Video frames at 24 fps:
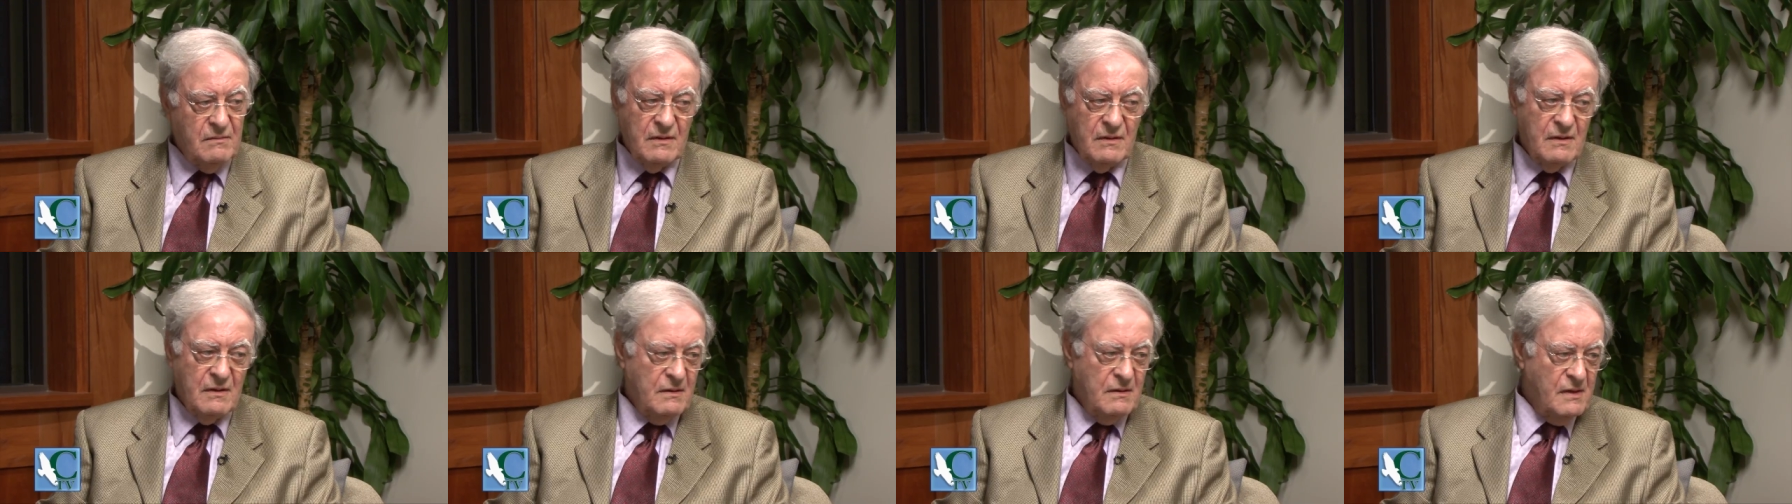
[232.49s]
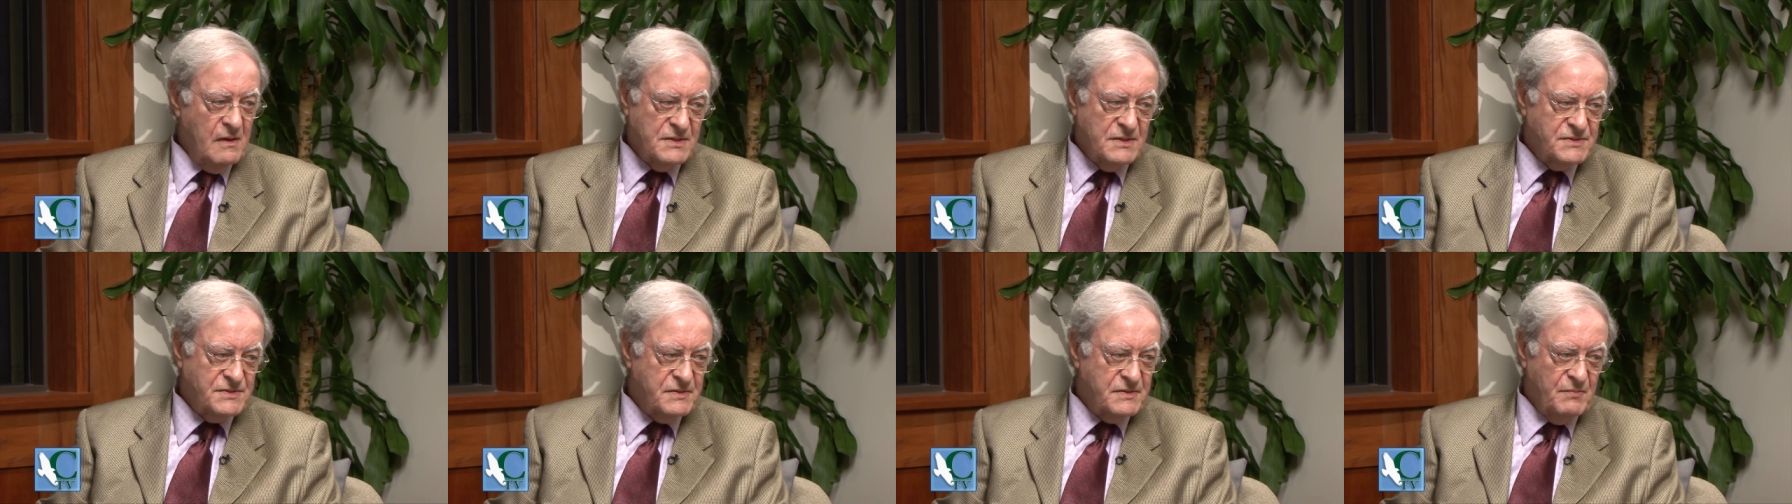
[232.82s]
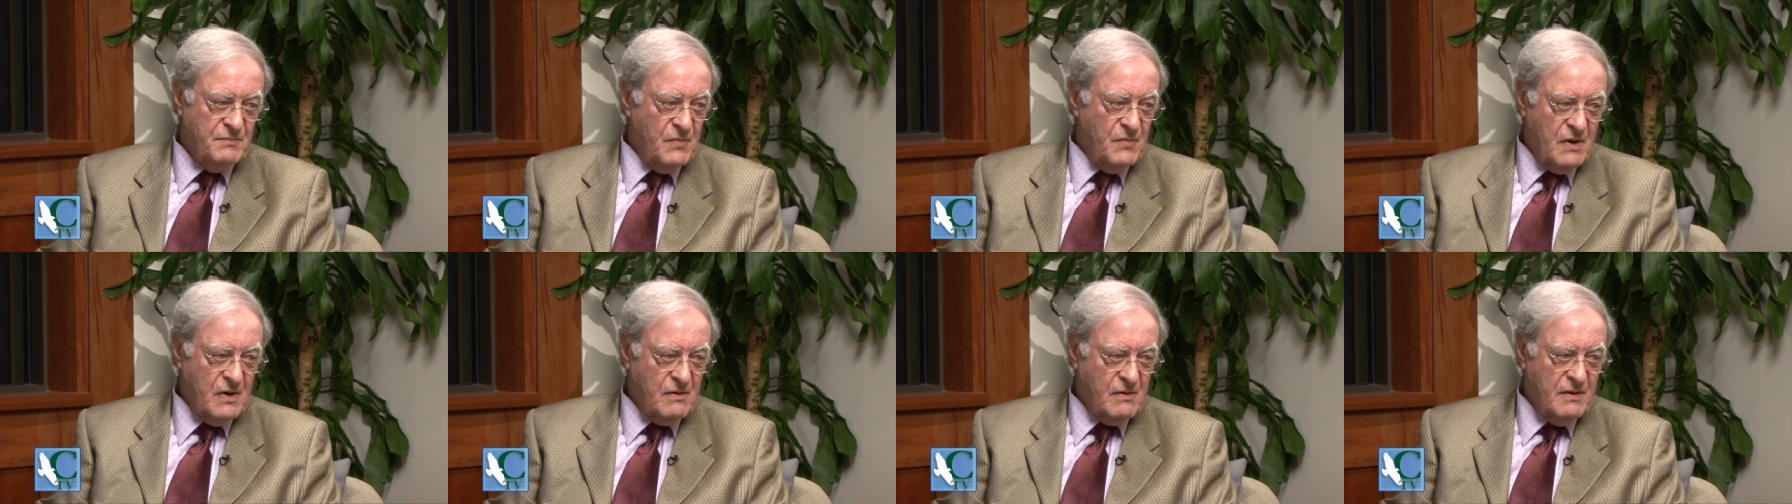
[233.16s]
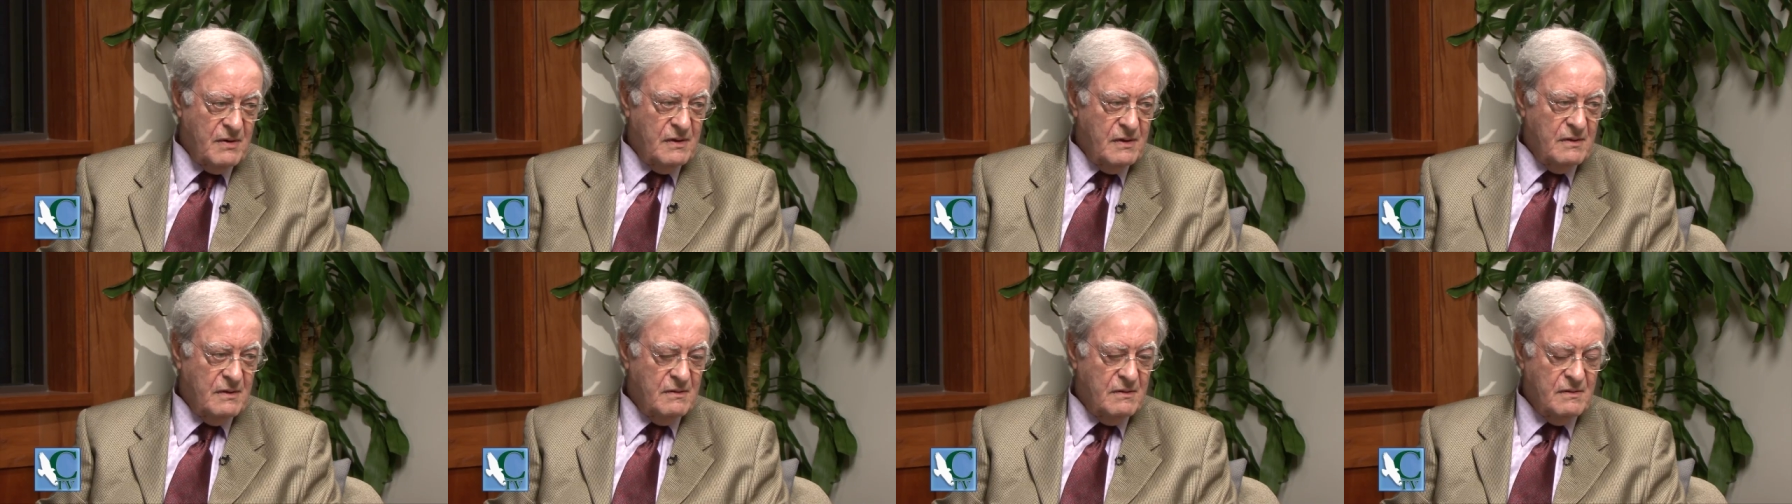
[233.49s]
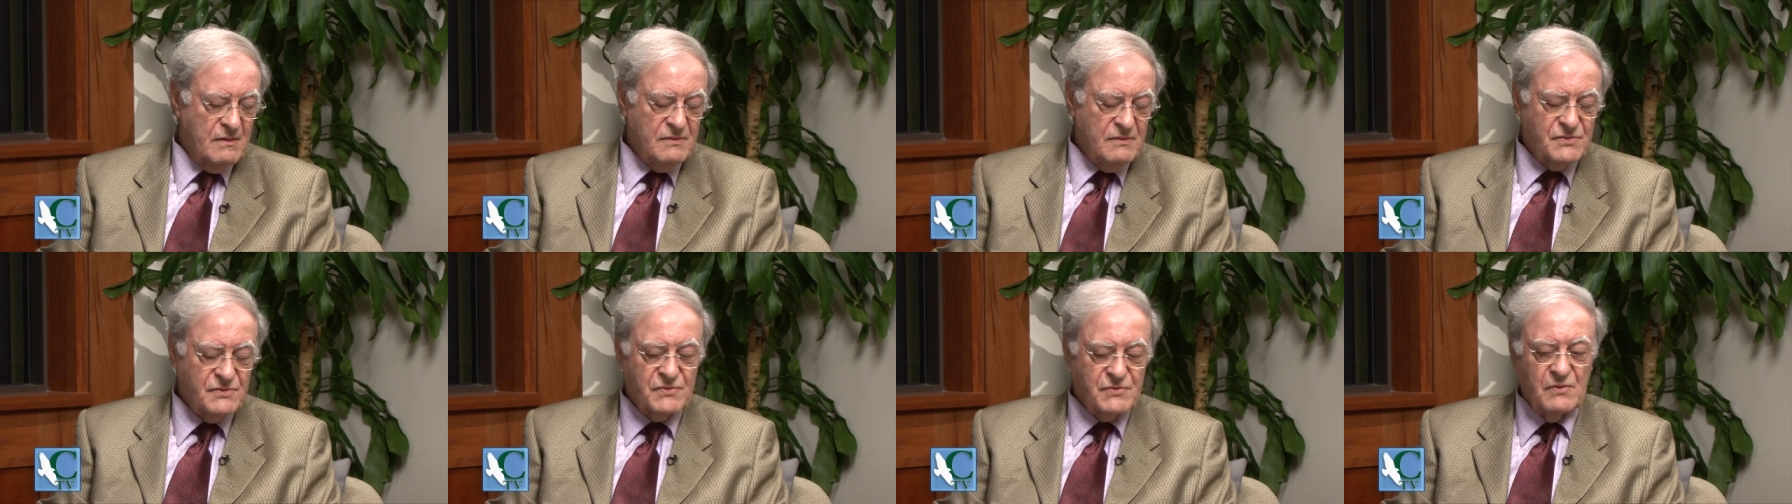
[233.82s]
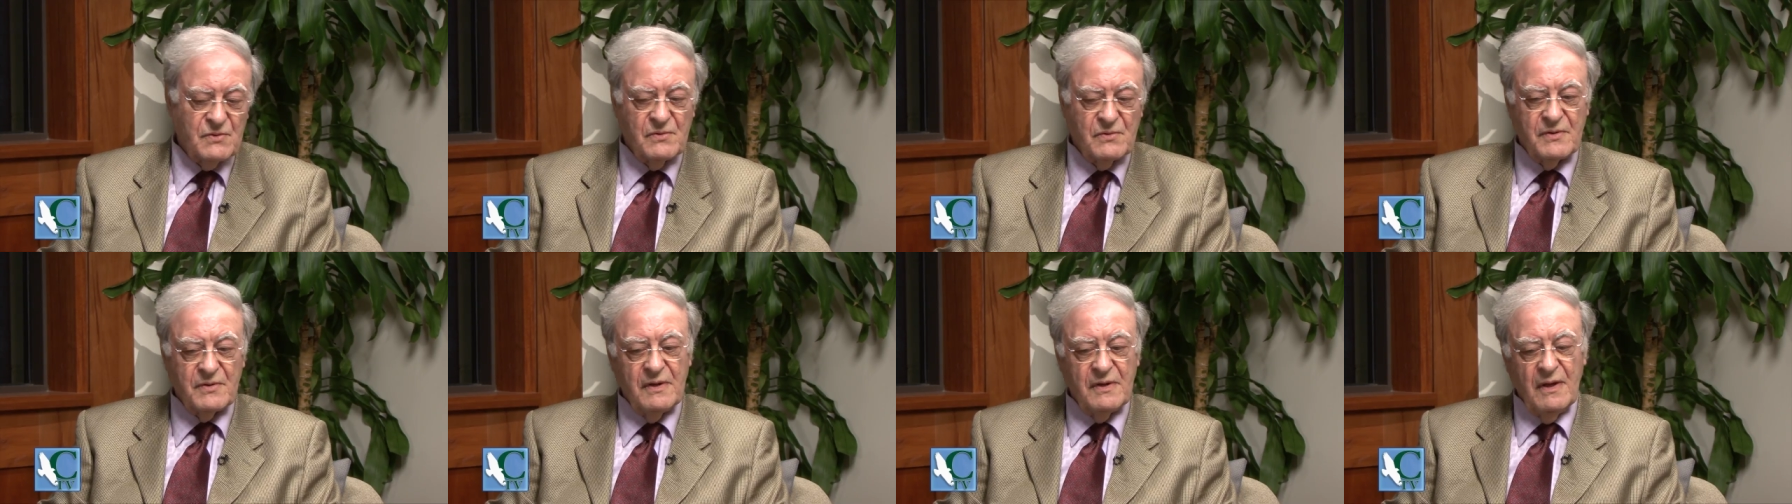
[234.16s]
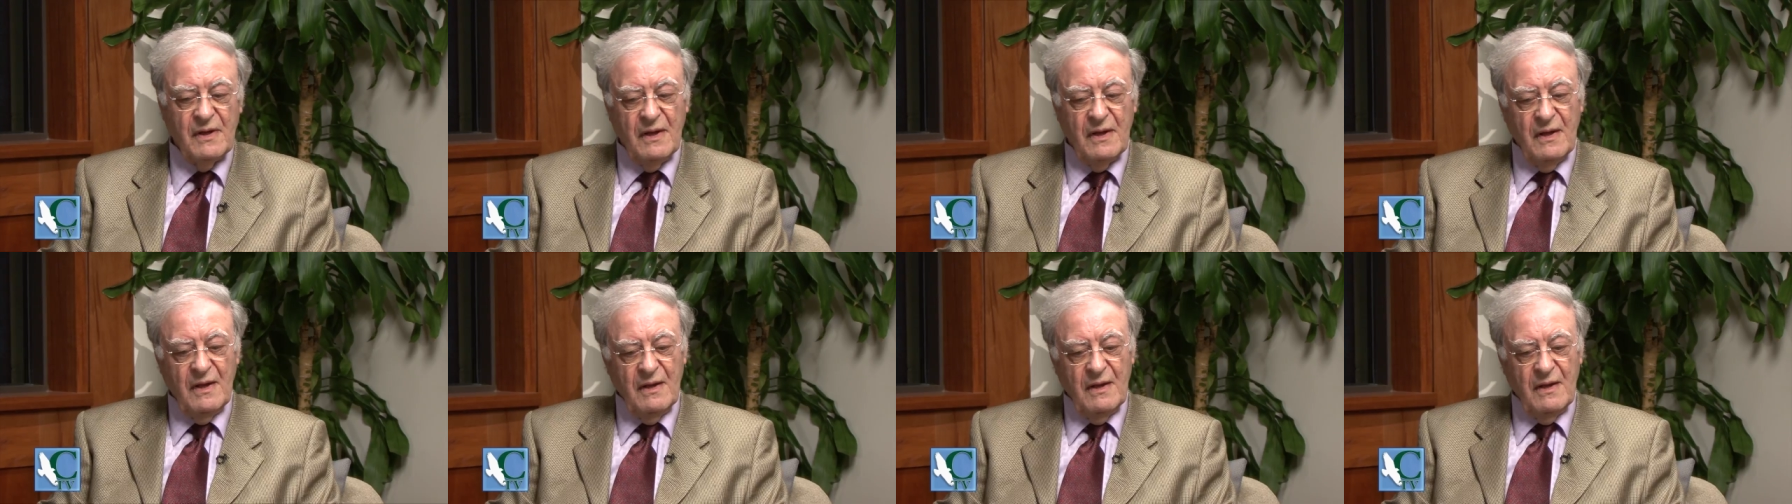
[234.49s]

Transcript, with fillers: a customary story.